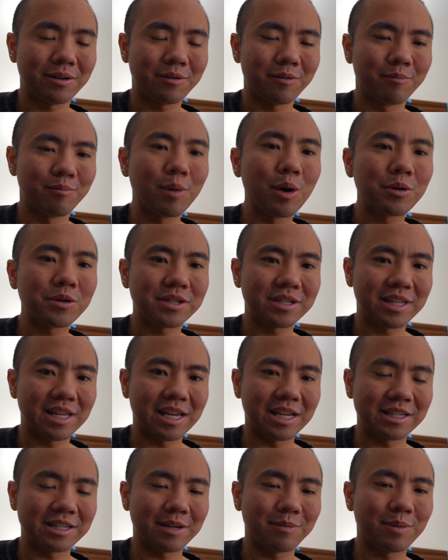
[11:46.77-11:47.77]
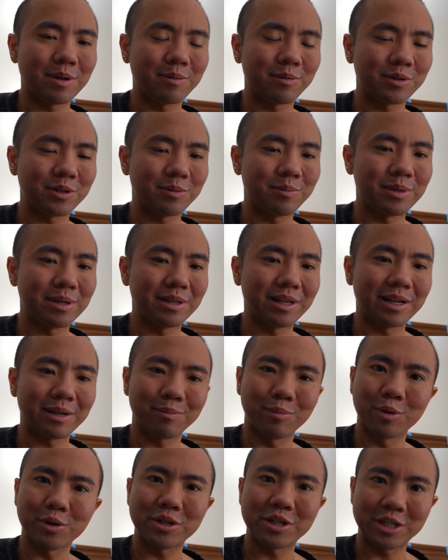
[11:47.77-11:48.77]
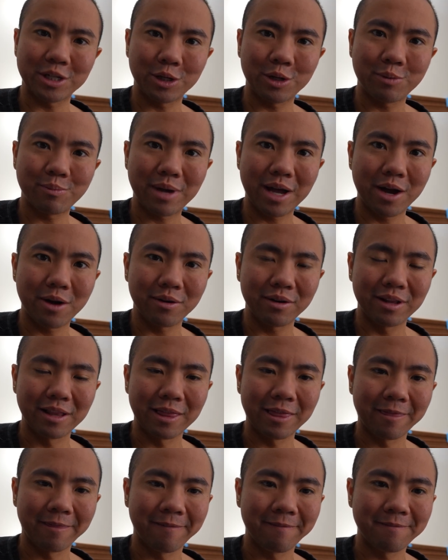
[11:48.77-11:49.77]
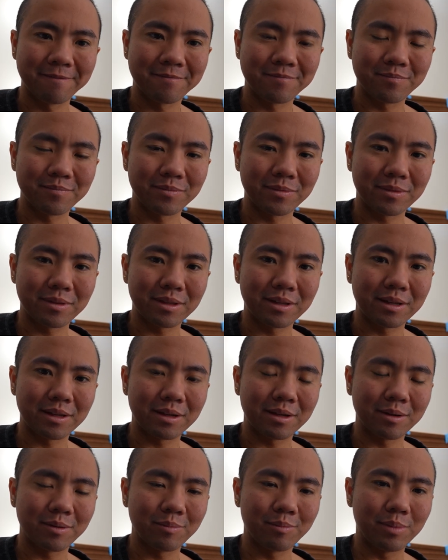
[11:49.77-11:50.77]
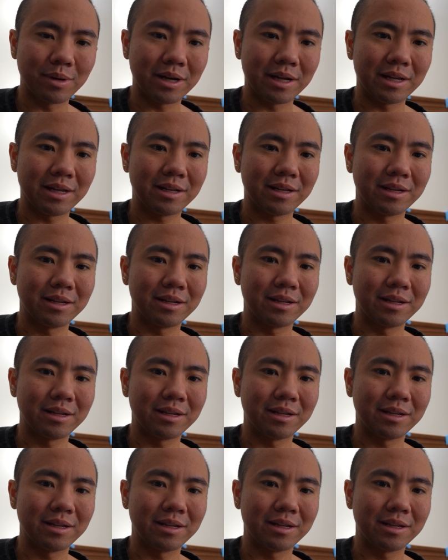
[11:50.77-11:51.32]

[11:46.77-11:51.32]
most things I'm able to be like more chill about. But